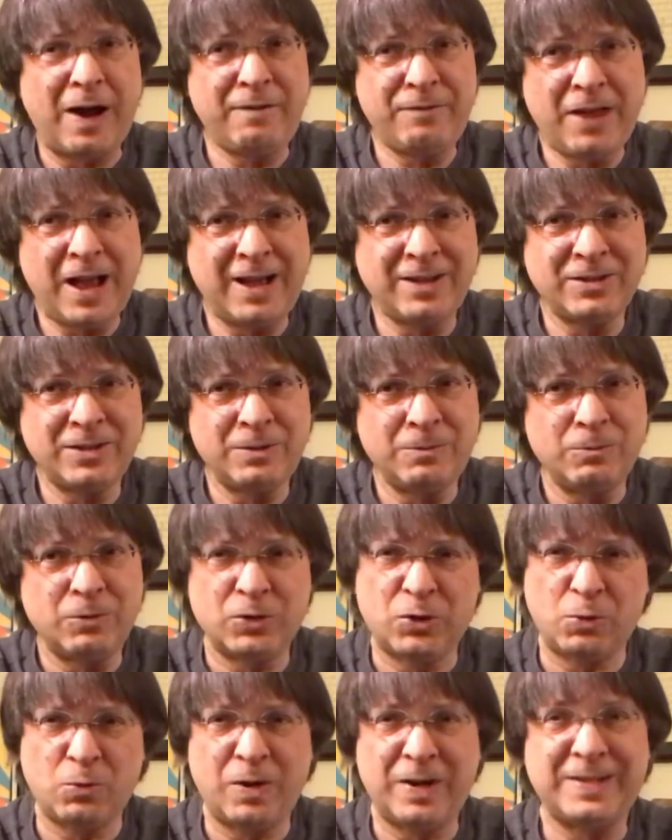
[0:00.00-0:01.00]
5,000.
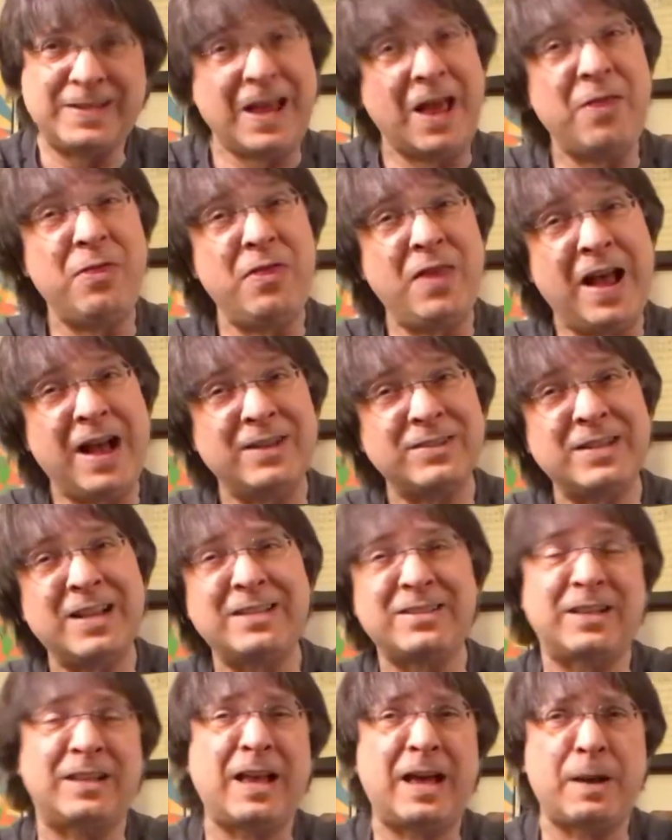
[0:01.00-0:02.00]
Would you want
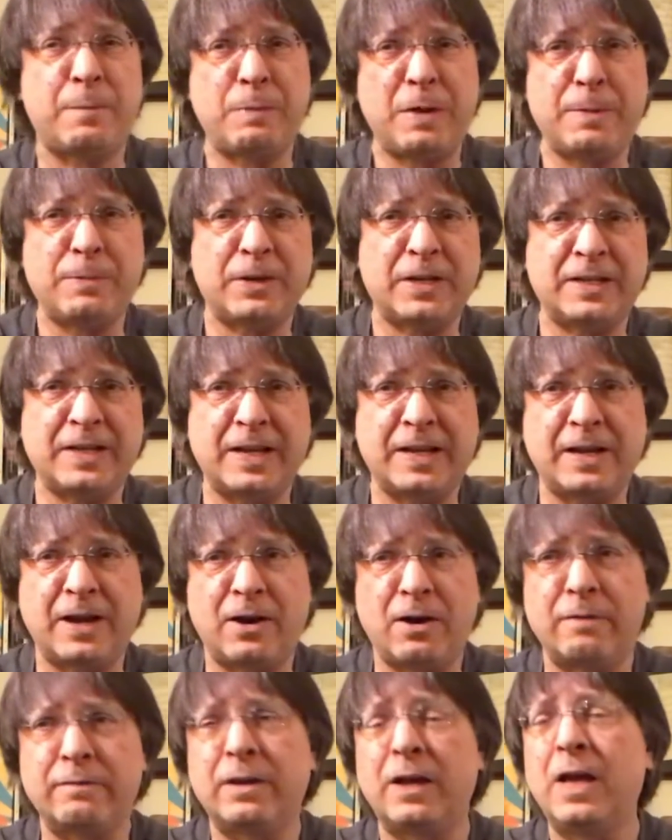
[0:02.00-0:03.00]
10,000? That's a lot of people to take
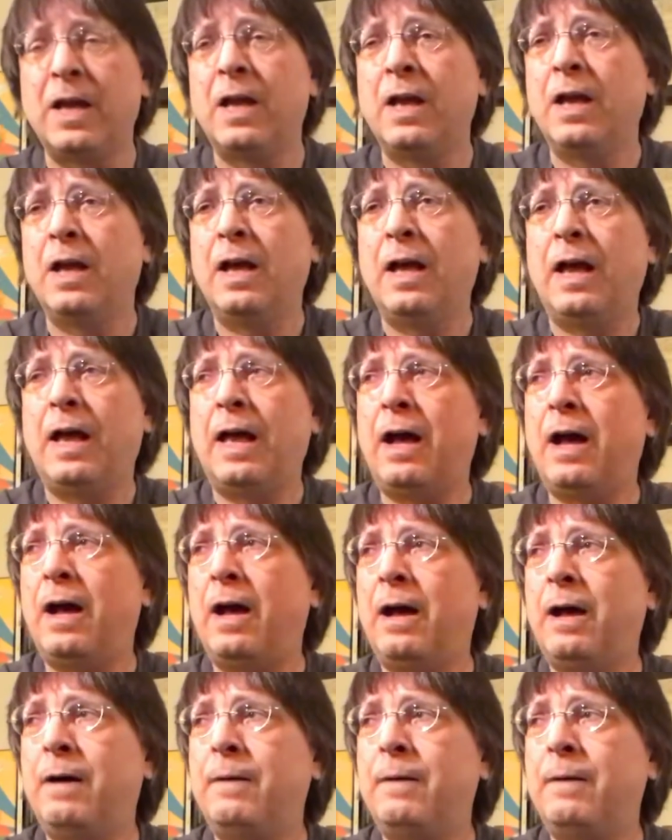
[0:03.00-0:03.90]
care of.